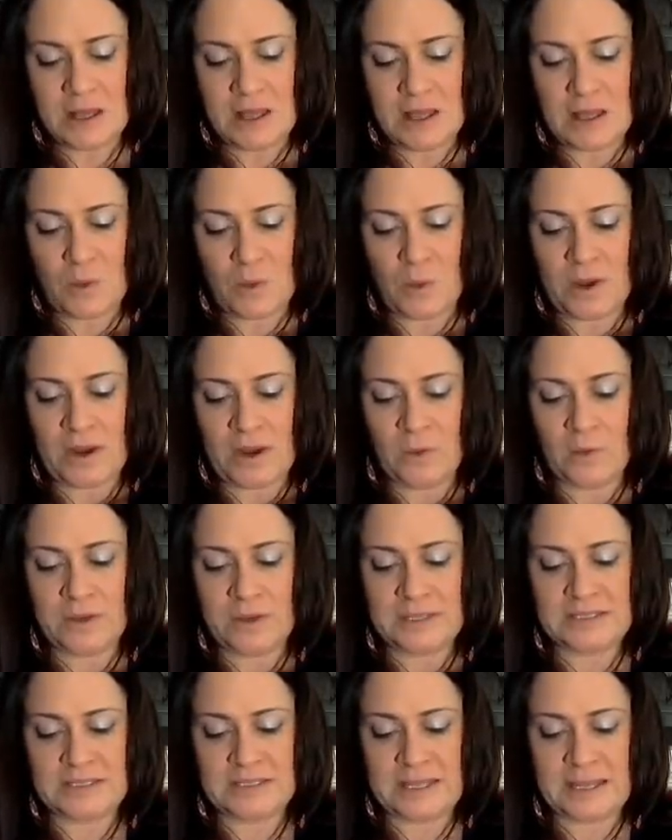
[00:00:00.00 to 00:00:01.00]
What I want
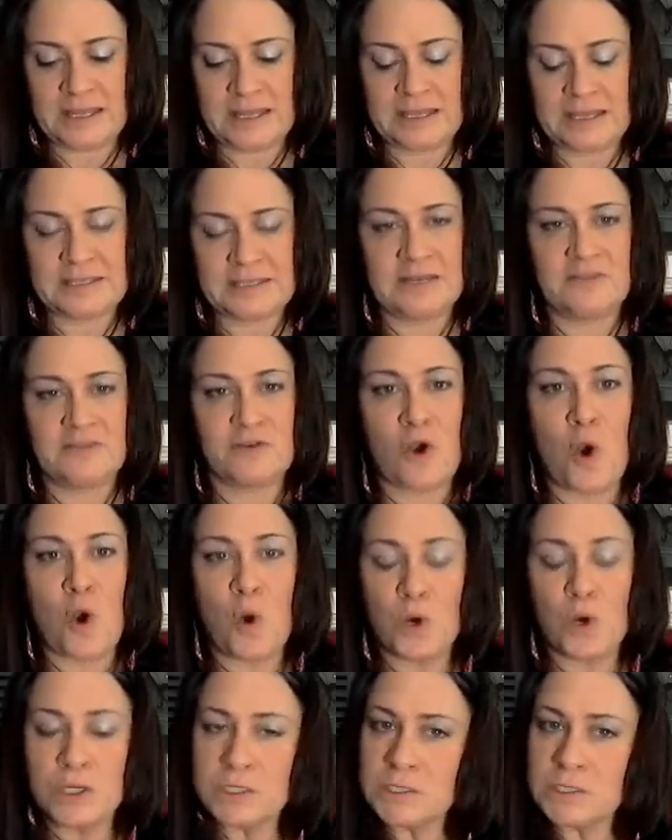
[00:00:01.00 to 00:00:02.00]
to say is that, of
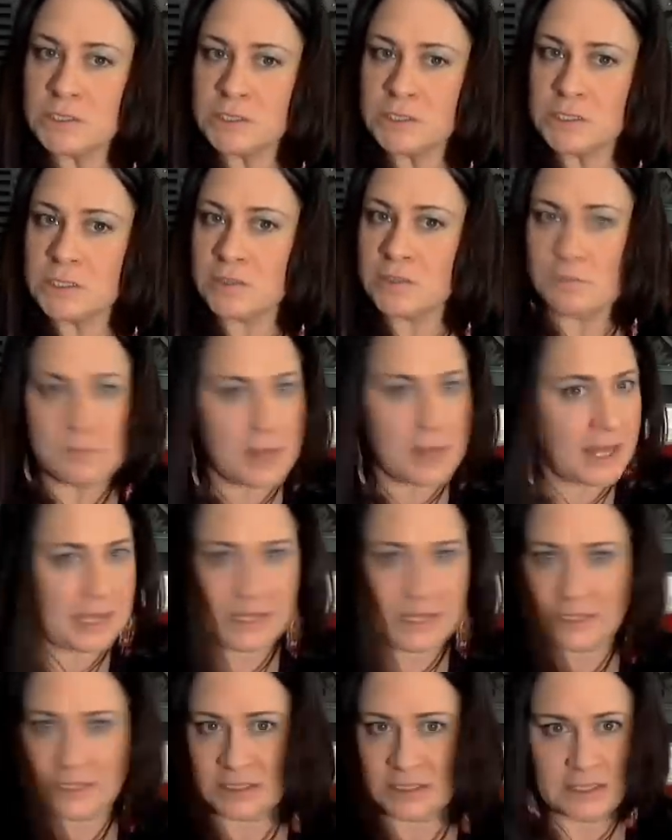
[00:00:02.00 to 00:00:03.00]
course, the
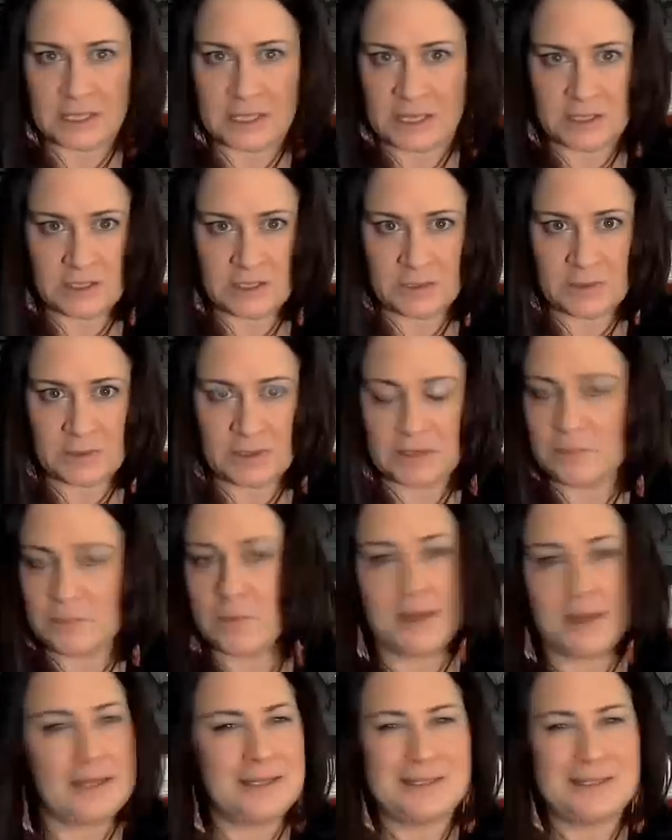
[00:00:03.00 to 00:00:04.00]
mind can't do it. The
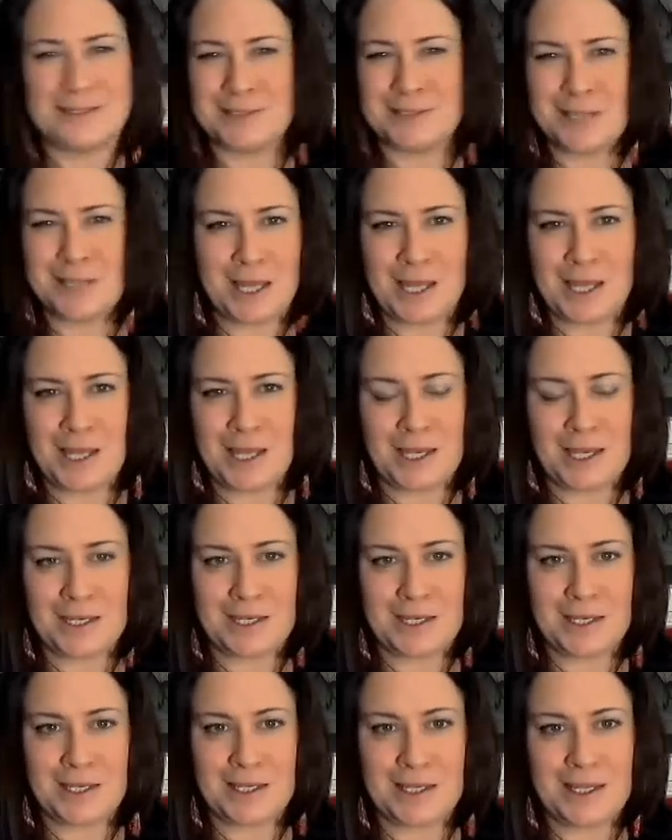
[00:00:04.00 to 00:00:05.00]
mind is not
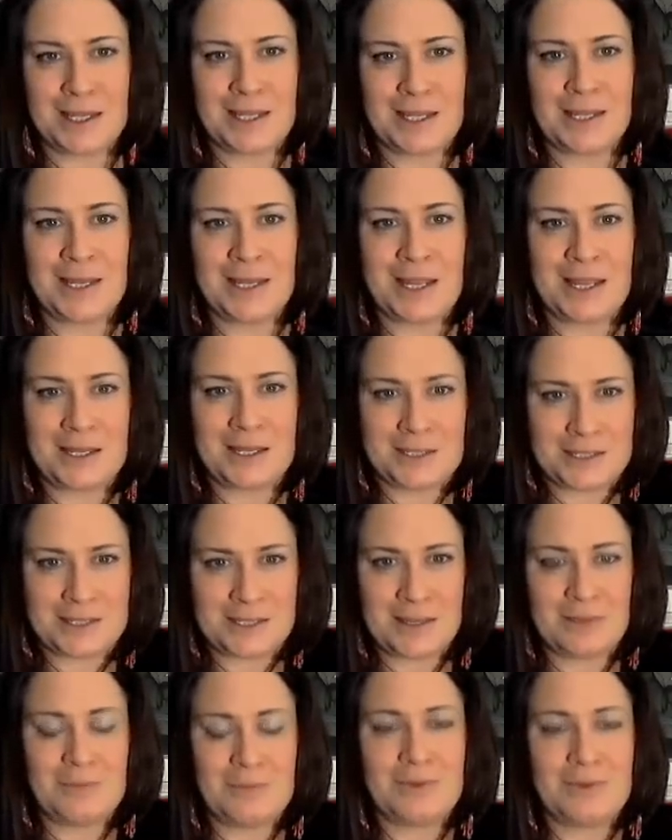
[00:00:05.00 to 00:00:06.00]
the innate
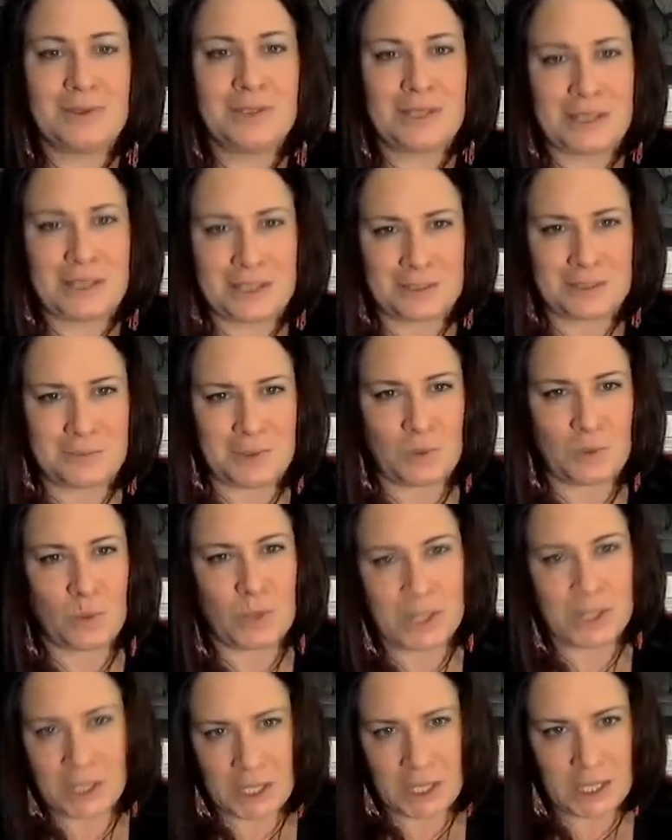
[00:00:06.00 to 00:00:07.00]
ability to be
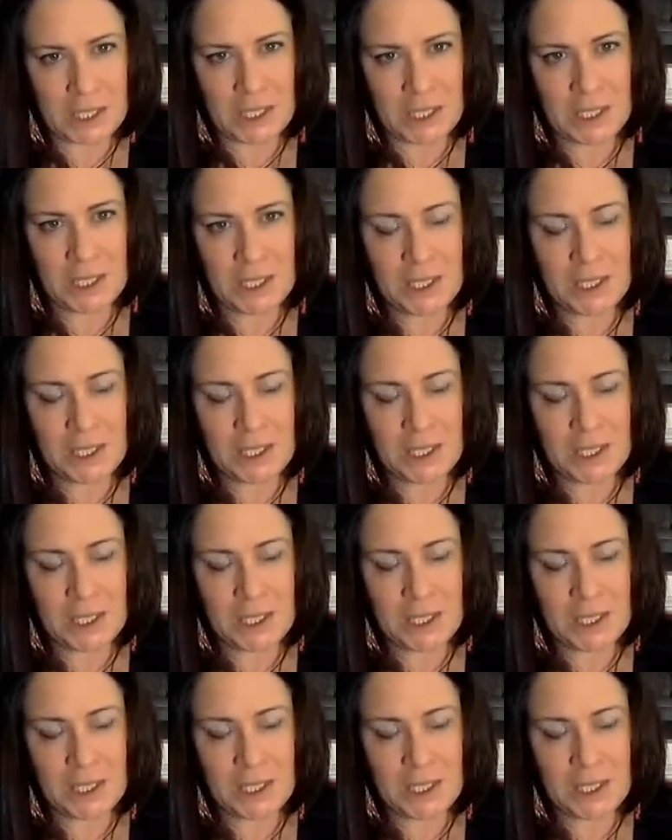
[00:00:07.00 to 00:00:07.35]
willing.